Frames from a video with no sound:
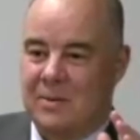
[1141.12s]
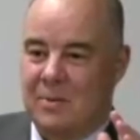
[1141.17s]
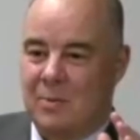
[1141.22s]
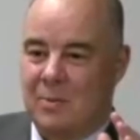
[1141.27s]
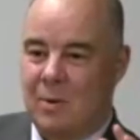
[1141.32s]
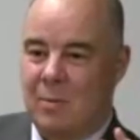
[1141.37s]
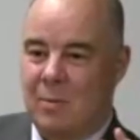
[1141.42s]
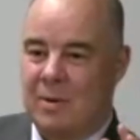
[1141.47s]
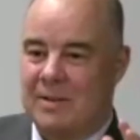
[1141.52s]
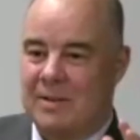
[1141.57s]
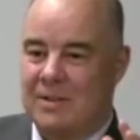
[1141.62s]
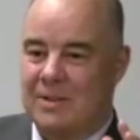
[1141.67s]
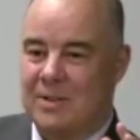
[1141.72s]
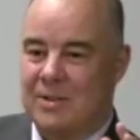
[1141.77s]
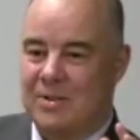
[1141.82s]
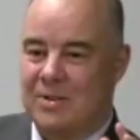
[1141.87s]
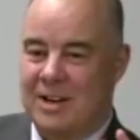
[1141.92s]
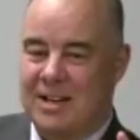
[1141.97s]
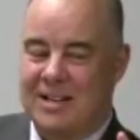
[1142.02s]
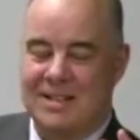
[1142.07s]
woman to
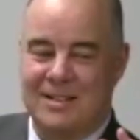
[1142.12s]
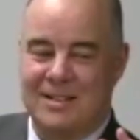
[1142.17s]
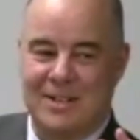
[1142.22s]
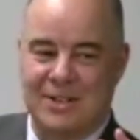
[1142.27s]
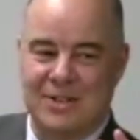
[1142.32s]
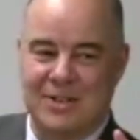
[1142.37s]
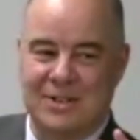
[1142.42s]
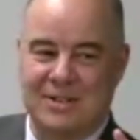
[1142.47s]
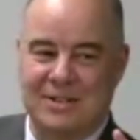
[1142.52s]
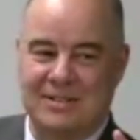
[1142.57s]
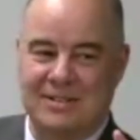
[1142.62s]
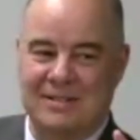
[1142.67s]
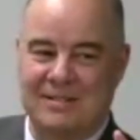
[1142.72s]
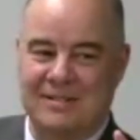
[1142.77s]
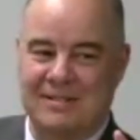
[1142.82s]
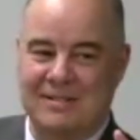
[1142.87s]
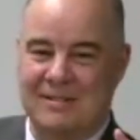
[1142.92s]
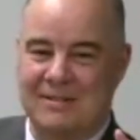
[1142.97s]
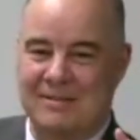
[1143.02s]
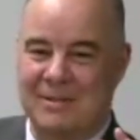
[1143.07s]
transition
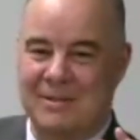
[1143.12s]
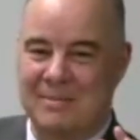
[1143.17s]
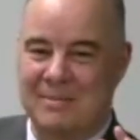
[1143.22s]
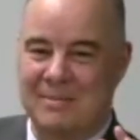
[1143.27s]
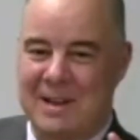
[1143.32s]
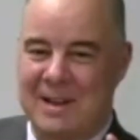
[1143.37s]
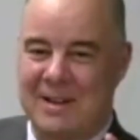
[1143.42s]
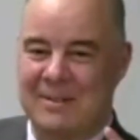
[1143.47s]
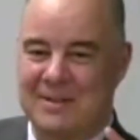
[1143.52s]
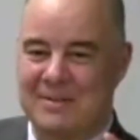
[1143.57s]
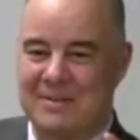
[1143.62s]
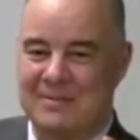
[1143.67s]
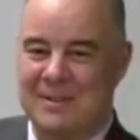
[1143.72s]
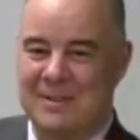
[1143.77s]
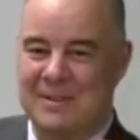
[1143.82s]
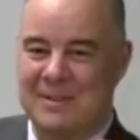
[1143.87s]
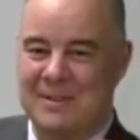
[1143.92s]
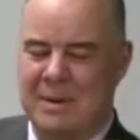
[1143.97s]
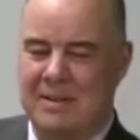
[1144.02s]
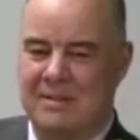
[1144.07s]
from male to
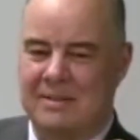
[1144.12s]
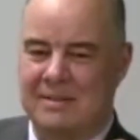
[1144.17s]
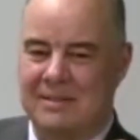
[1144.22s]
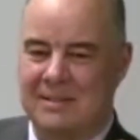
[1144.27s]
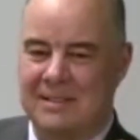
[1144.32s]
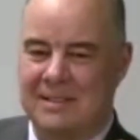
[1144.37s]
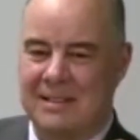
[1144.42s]
female